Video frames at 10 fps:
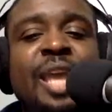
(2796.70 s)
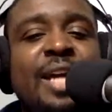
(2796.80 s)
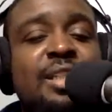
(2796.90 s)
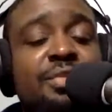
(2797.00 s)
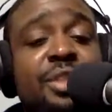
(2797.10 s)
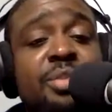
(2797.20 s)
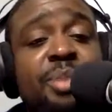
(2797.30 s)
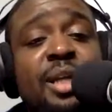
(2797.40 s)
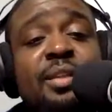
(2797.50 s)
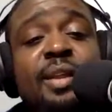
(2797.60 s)
has the
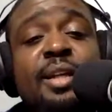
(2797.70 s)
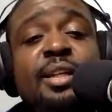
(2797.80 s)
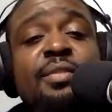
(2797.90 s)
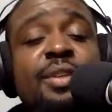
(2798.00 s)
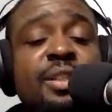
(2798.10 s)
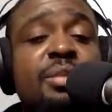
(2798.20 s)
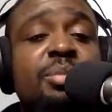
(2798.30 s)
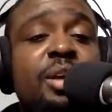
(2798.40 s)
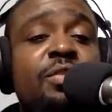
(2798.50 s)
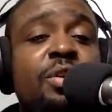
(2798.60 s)
respect of that defense
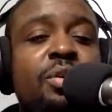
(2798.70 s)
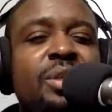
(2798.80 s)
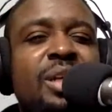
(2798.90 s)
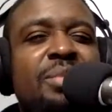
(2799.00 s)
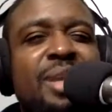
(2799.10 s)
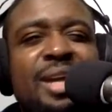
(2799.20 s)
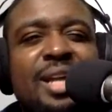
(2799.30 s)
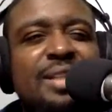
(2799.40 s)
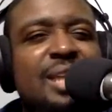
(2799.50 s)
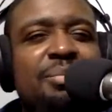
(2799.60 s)
to be a vocal leader, but he
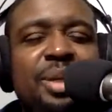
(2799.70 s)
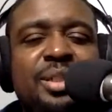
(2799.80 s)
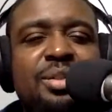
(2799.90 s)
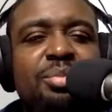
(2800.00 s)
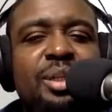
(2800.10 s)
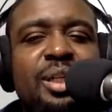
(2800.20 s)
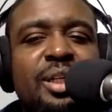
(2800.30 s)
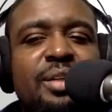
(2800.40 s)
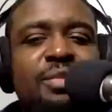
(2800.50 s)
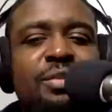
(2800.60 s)
got to stop being so
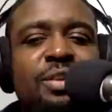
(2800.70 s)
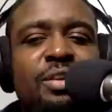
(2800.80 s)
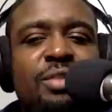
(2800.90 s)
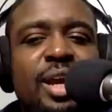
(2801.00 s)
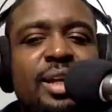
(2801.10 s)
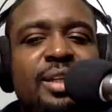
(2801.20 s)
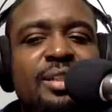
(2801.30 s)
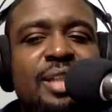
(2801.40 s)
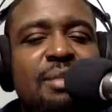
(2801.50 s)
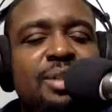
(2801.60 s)
politically
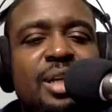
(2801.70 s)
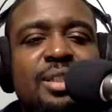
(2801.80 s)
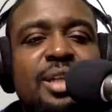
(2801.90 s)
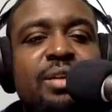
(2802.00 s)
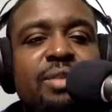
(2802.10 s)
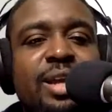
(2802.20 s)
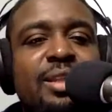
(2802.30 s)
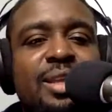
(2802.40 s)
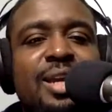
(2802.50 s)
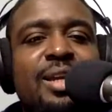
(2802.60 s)
correct. Stop trying to say the
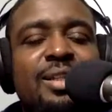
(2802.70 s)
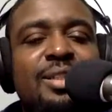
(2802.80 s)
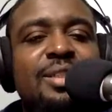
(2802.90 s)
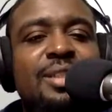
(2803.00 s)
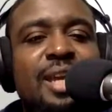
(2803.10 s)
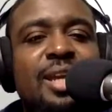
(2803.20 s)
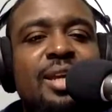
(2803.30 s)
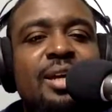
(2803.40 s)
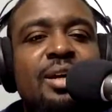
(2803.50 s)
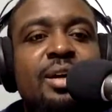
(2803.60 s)
right thing and just
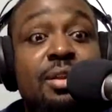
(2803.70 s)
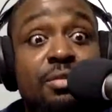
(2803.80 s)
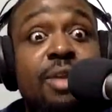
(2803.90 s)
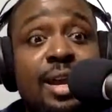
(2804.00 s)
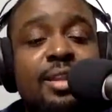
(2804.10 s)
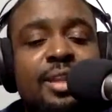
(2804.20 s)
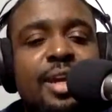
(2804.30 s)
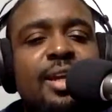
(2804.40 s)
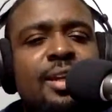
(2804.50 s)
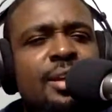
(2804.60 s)
say the right
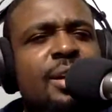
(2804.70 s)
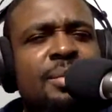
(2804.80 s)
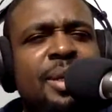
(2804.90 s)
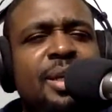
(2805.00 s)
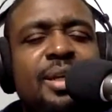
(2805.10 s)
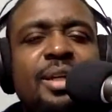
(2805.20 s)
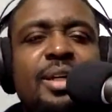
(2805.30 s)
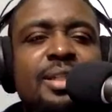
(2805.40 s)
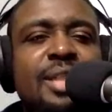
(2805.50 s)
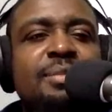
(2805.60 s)
thing. You know what I mean?
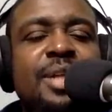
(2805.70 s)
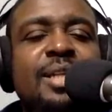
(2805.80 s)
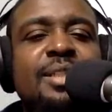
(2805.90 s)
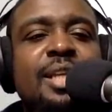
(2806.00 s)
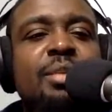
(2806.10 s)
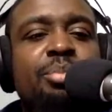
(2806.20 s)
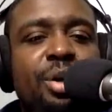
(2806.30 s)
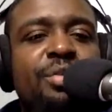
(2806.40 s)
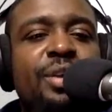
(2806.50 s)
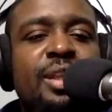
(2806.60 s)
Stop trying to say the
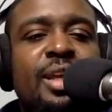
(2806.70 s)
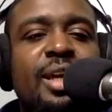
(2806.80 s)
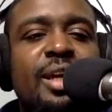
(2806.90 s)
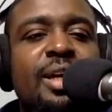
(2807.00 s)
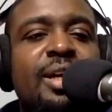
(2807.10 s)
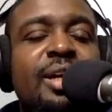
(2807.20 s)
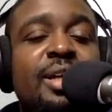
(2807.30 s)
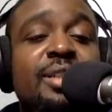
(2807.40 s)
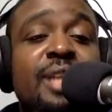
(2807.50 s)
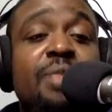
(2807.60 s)
perfect thing
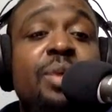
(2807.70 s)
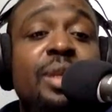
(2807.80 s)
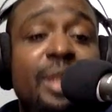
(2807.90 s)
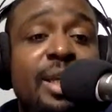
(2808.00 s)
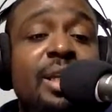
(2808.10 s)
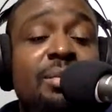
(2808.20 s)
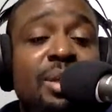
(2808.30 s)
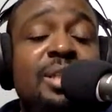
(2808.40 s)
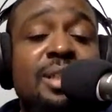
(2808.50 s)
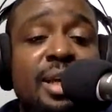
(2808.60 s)
and say what
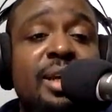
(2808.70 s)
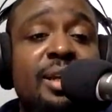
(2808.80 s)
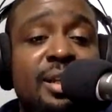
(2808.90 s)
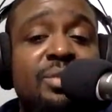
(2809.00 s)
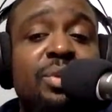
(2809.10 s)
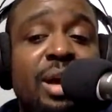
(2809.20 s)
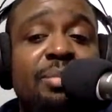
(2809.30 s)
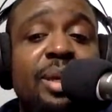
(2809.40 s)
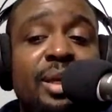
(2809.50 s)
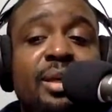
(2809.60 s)
need to be said is
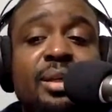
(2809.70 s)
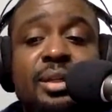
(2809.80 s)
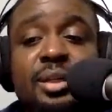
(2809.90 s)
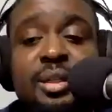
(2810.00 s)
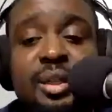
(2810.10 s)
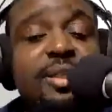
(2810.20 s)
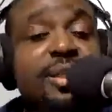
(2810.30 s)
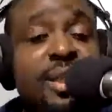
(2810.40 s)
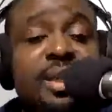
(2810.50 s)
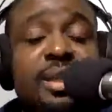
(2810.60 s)
what I mean.
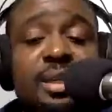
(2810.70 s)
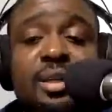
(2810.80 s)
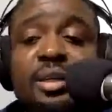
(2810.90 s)
Let's get it.